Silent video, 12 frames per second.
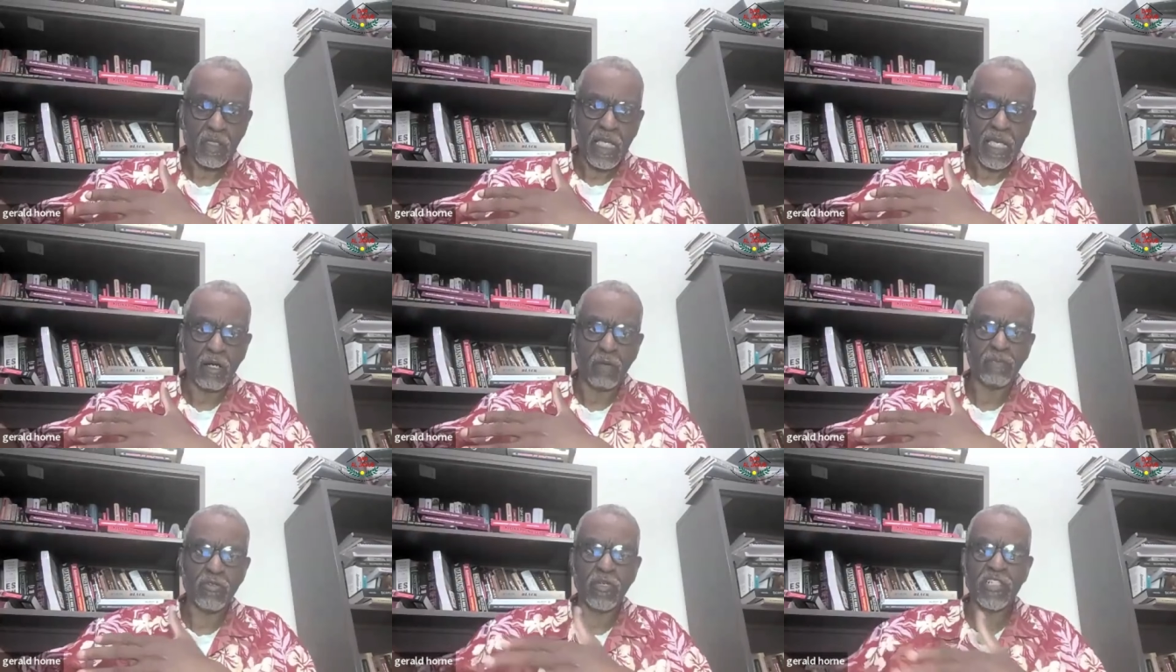
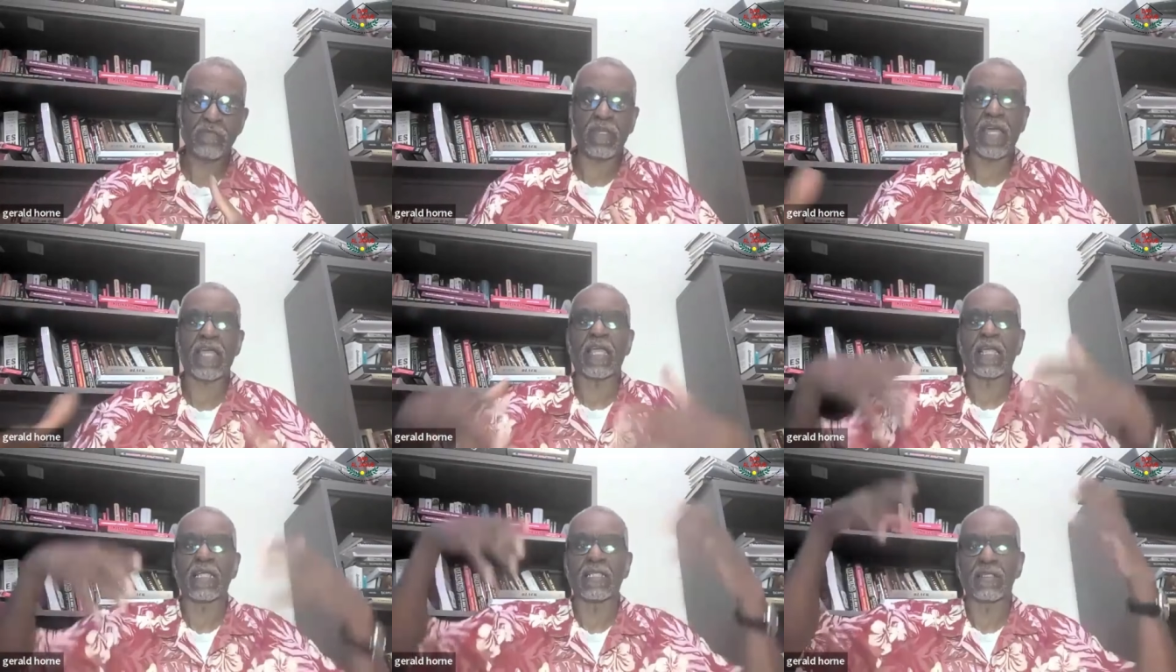helped to
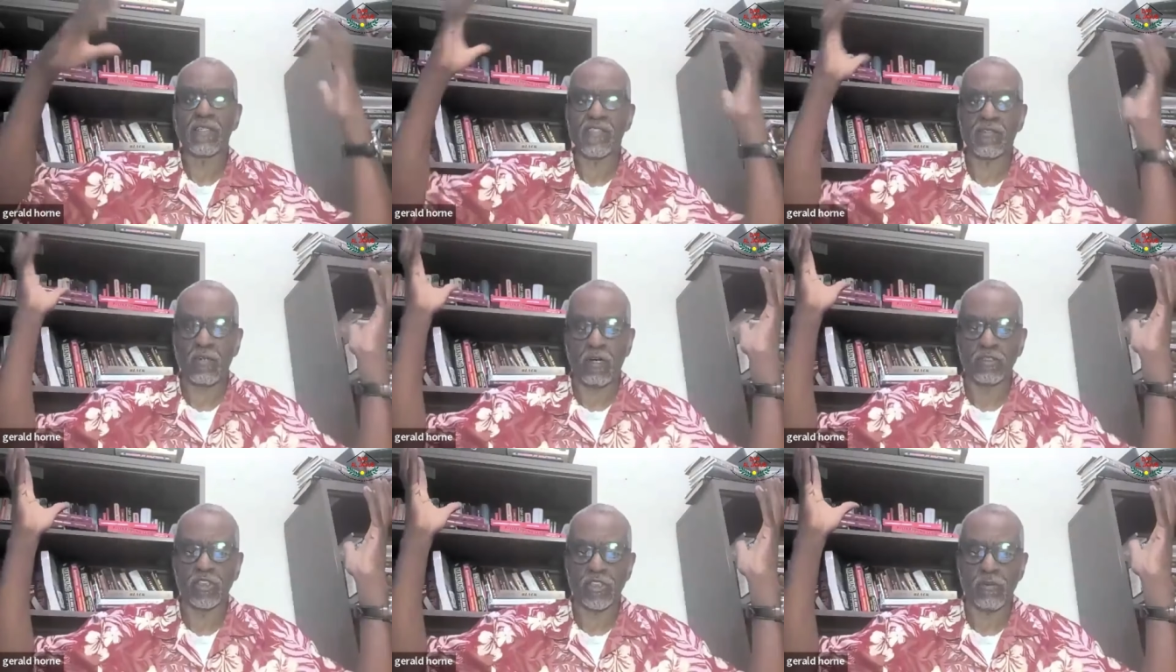explain the
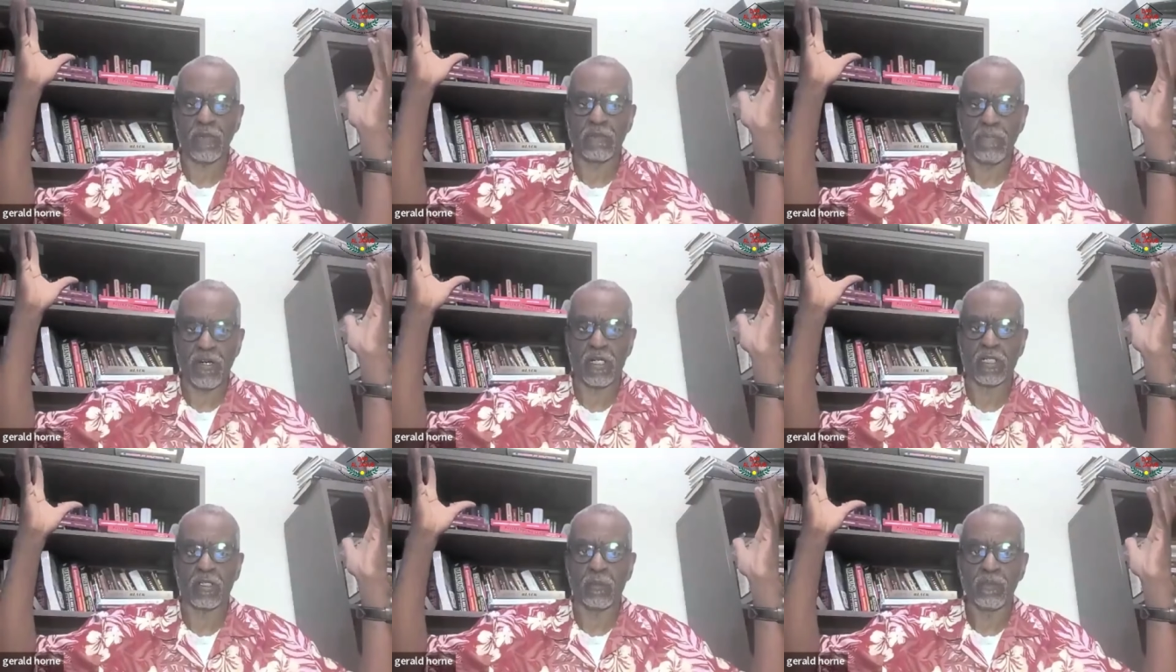so-called German
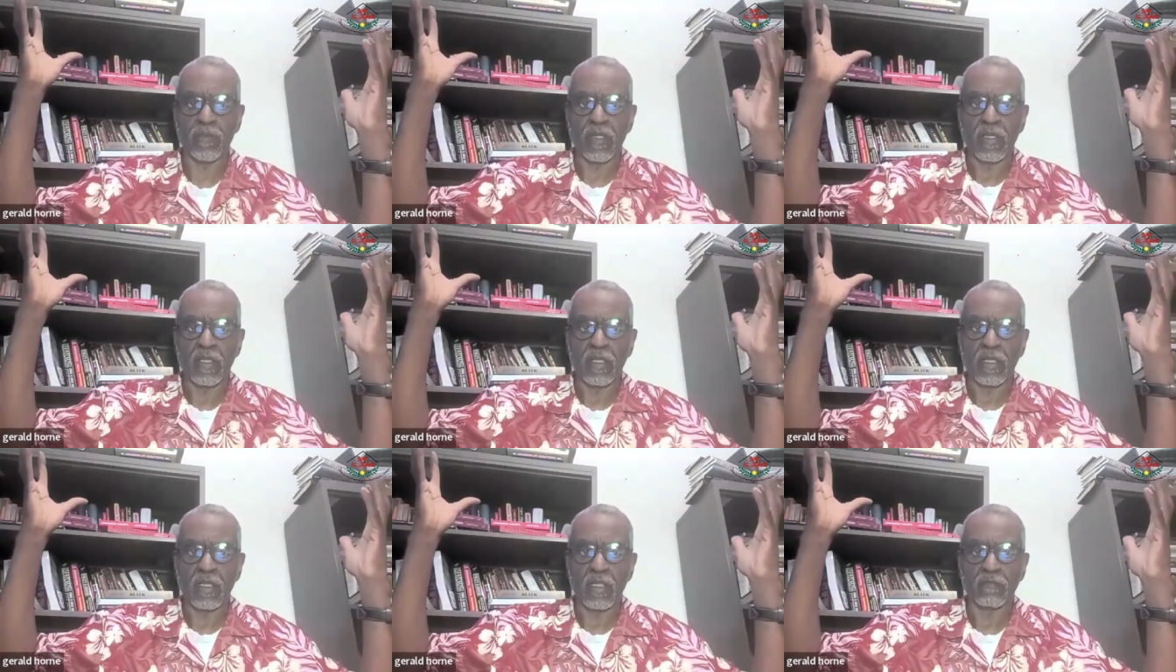miracle
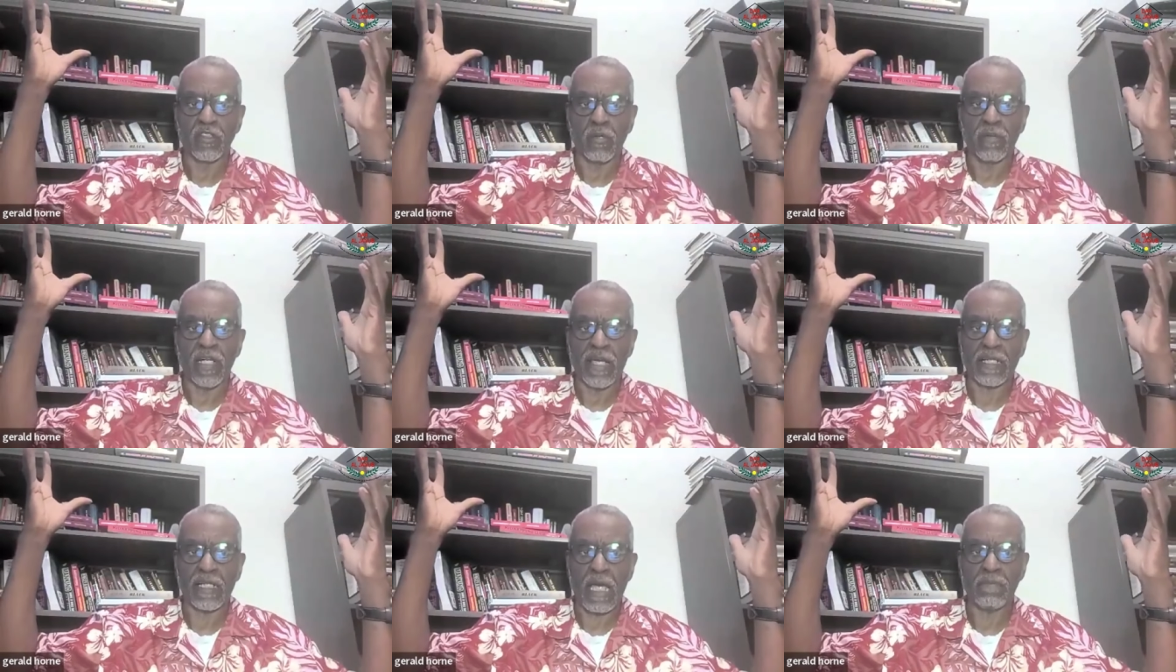of German
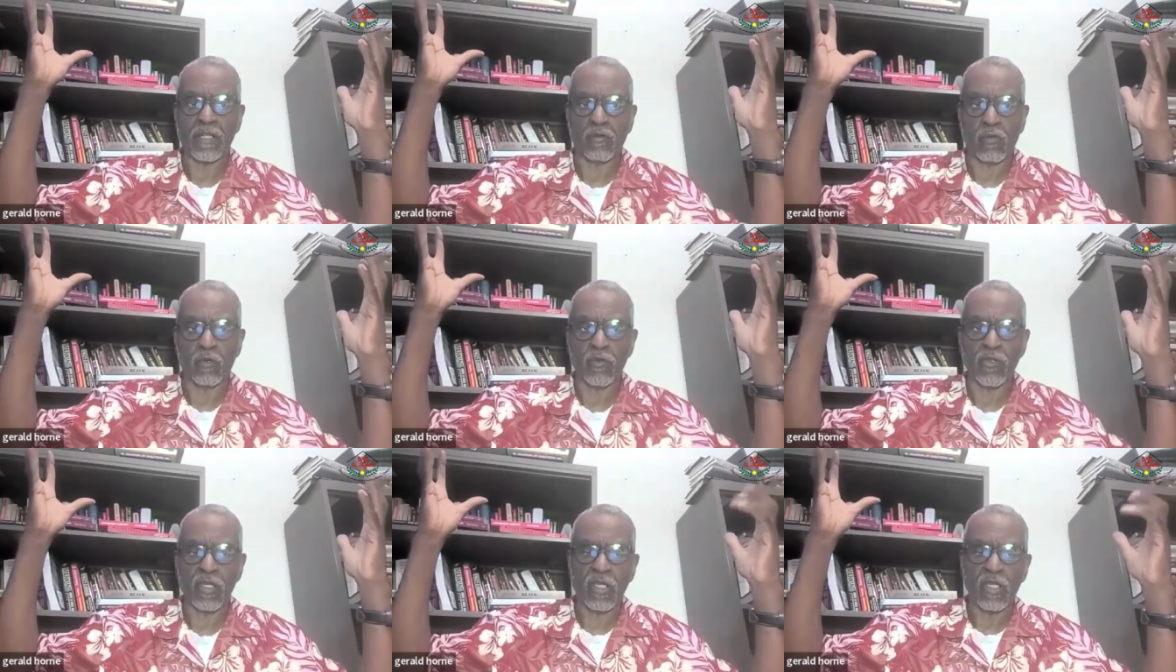economic growth.
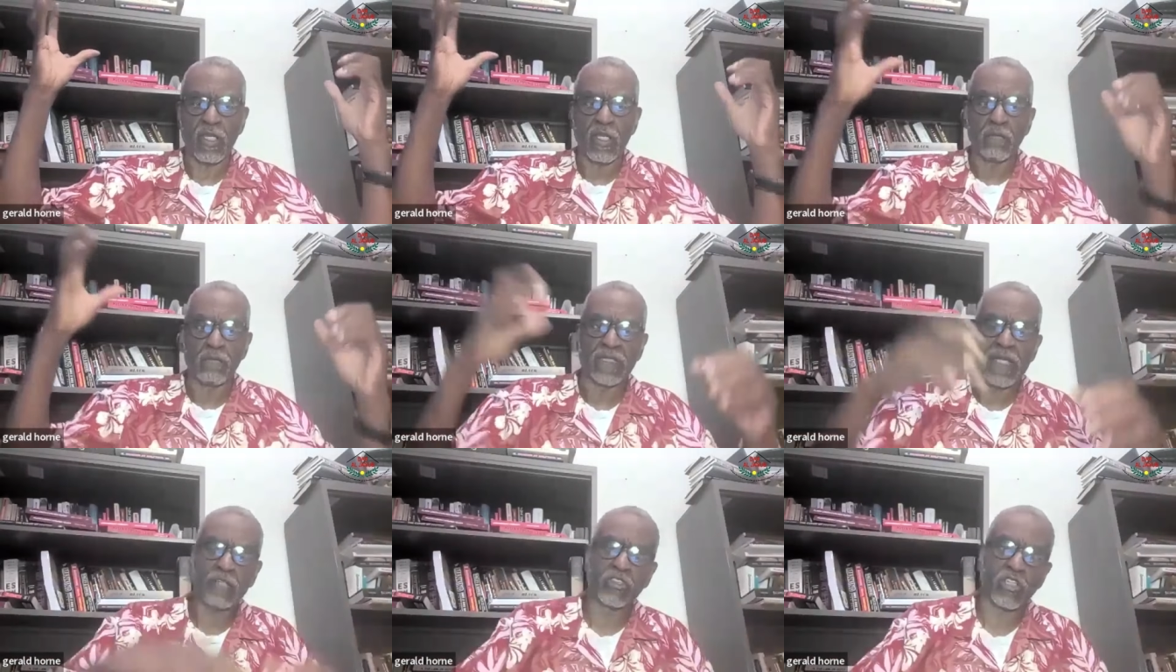But
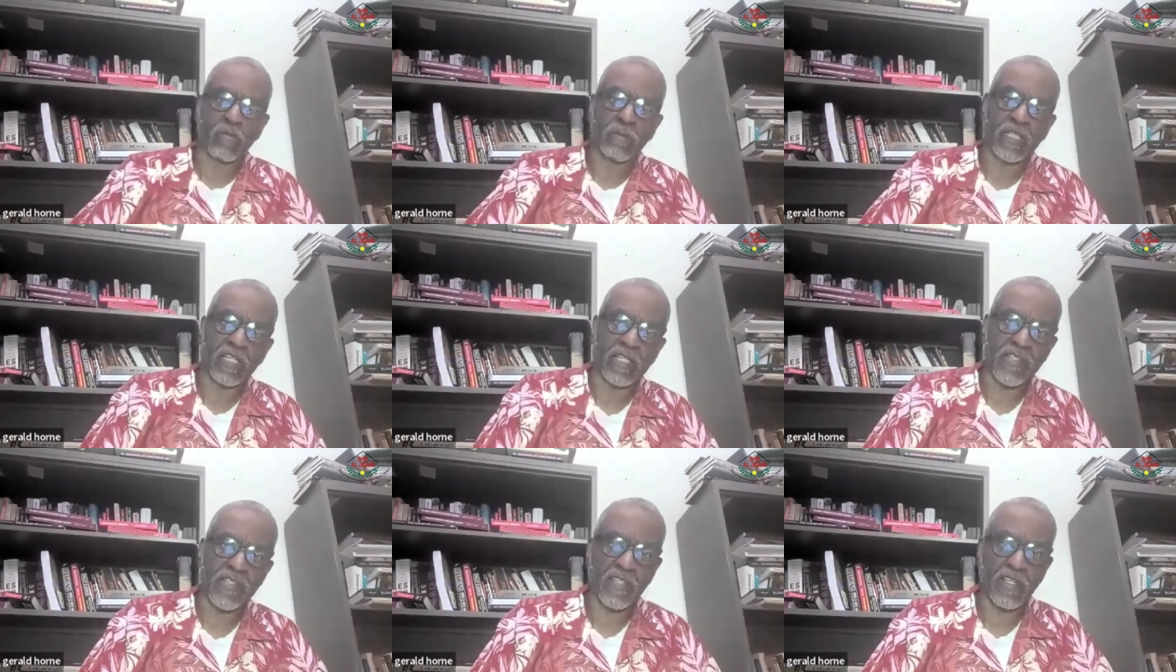now Germany
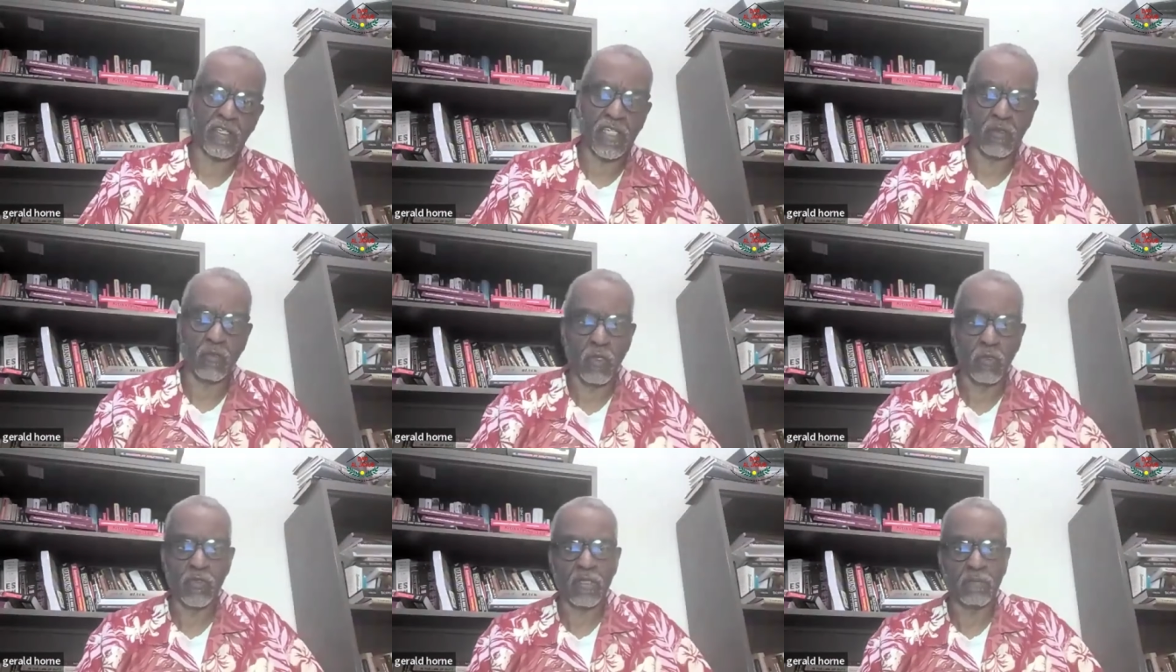is en
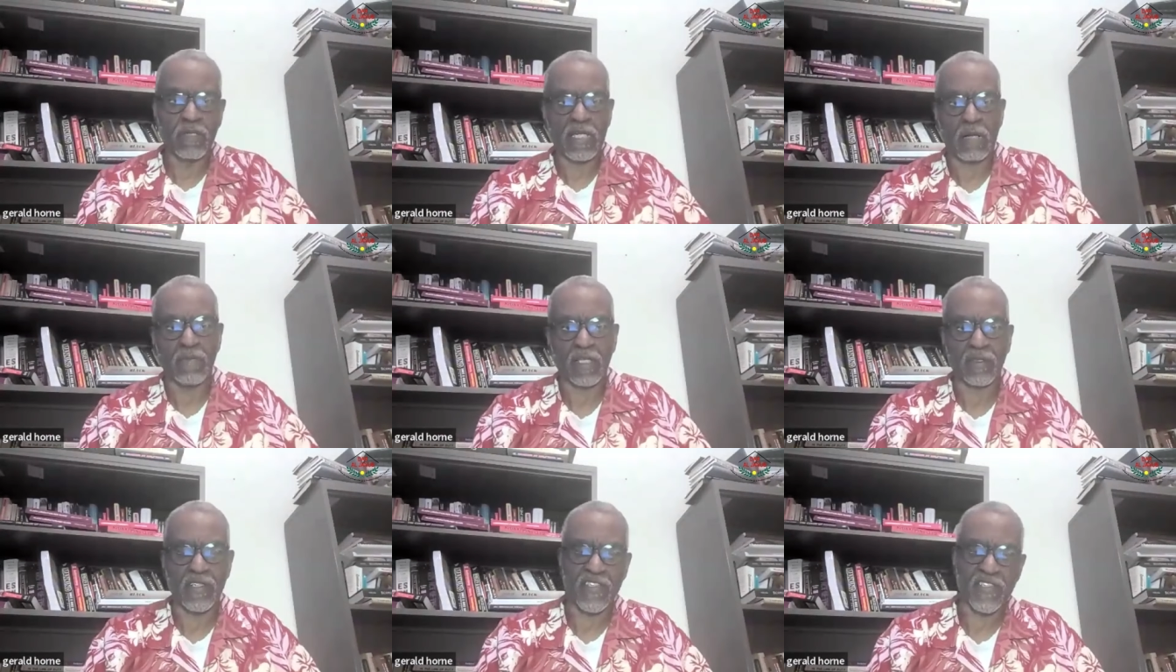route to
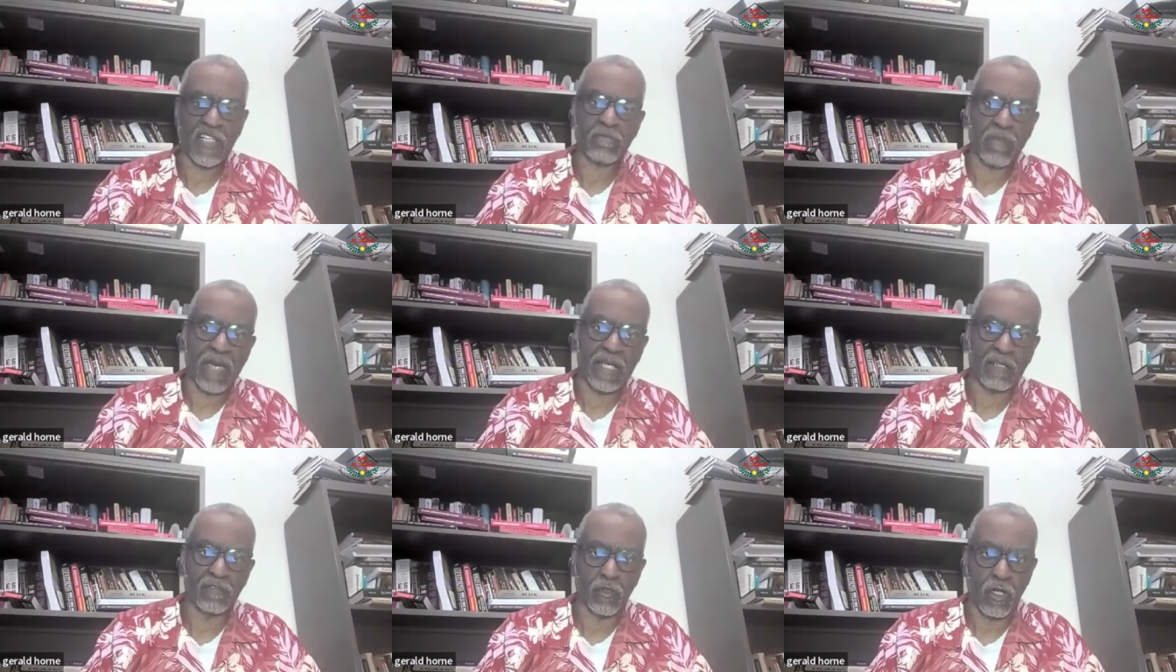becoming the sick man
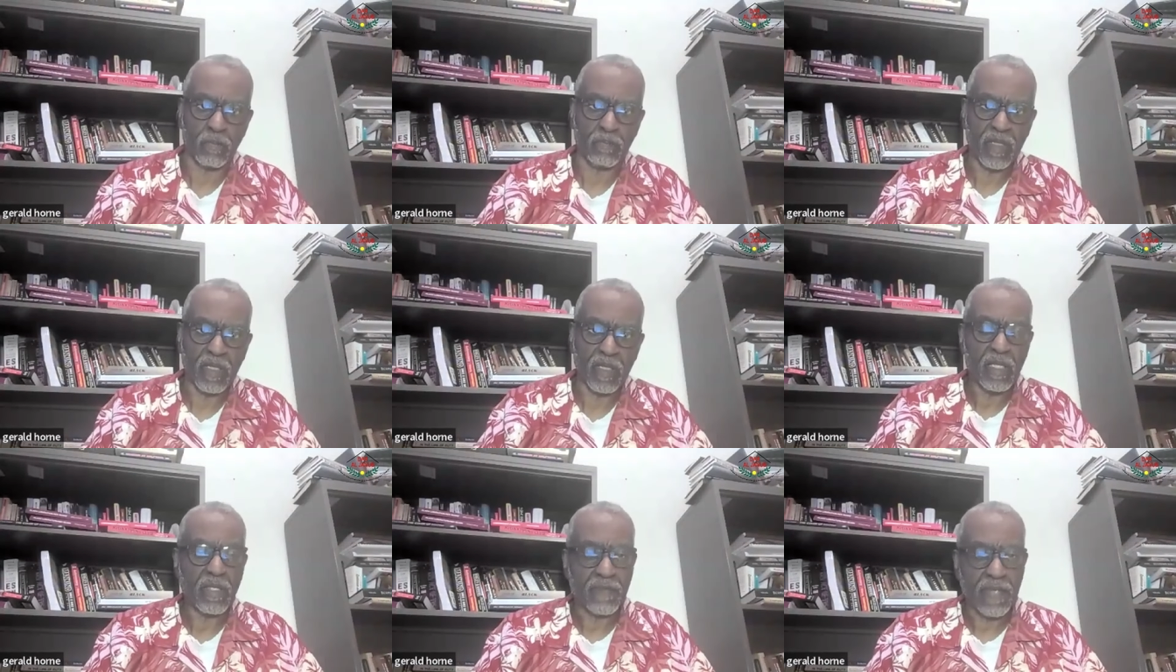of Europe.
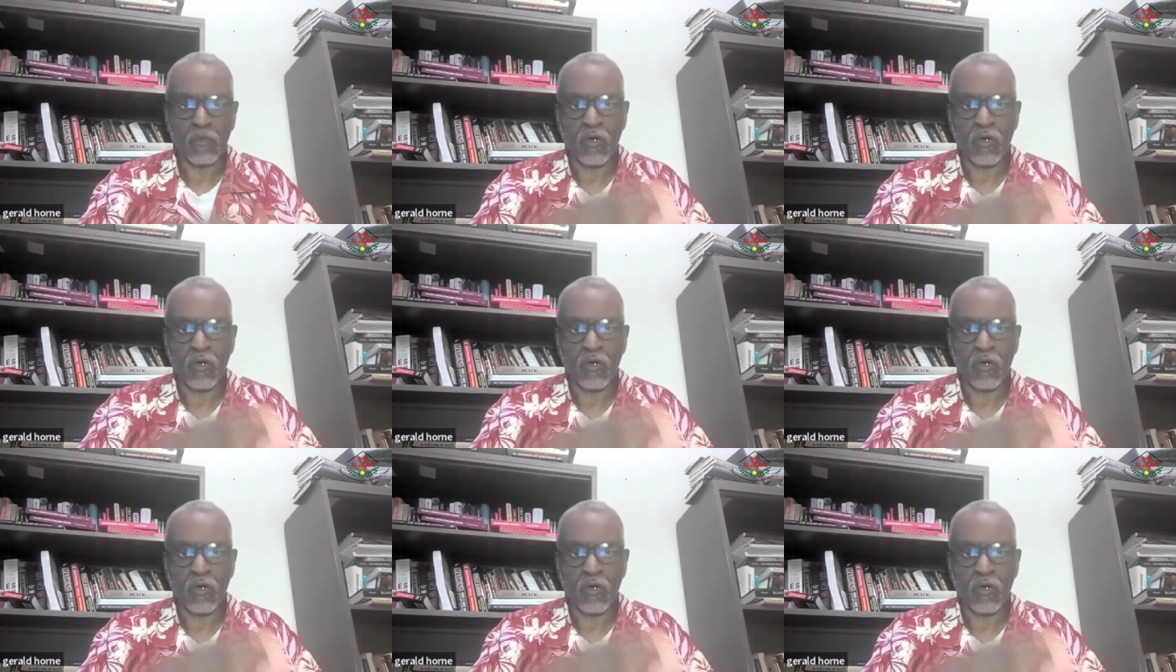That